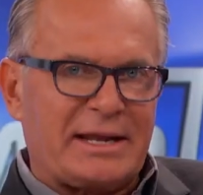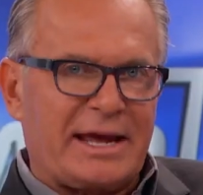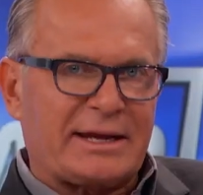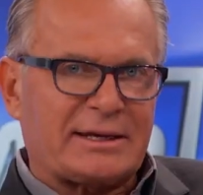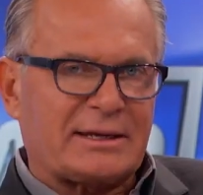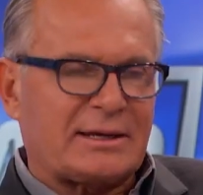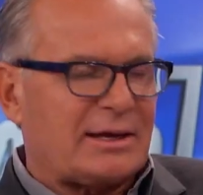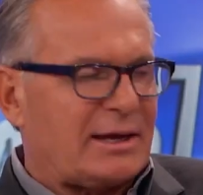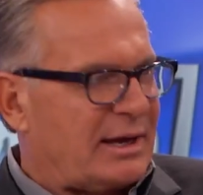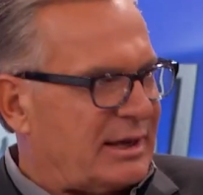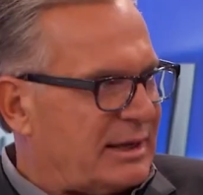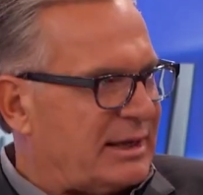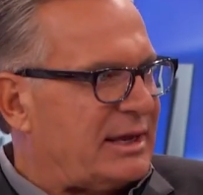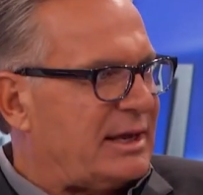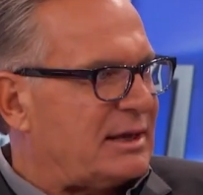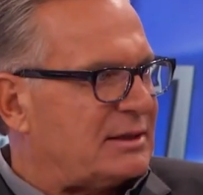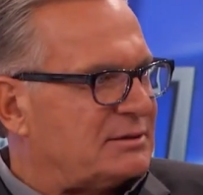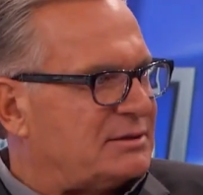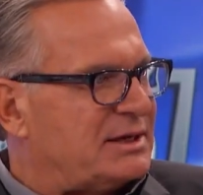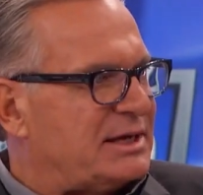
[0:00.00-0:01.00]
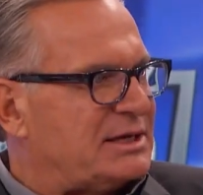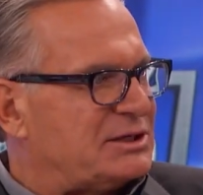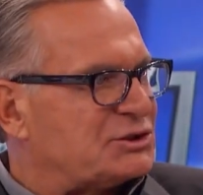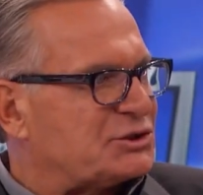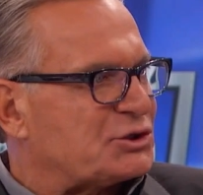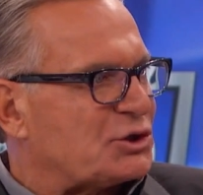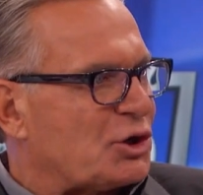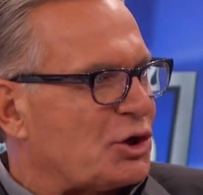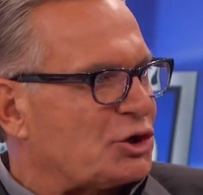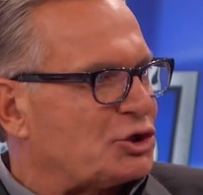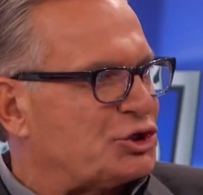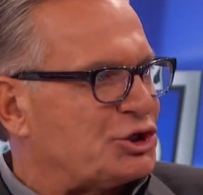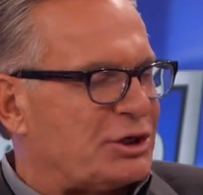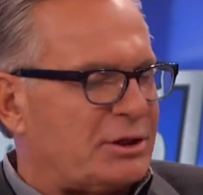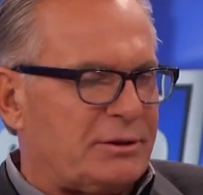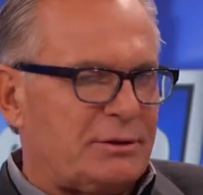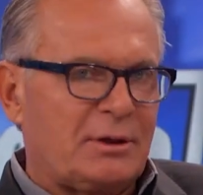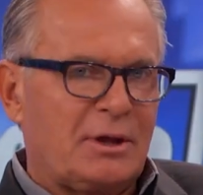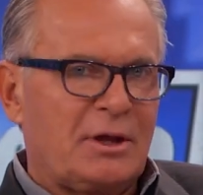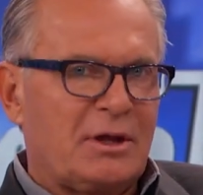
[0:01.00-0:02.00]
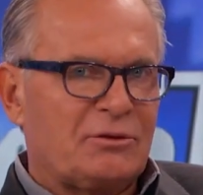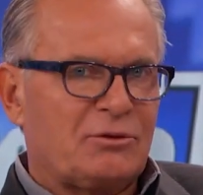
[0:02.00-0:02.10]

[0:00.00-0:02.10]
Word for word: neck uh, ENT surgeon.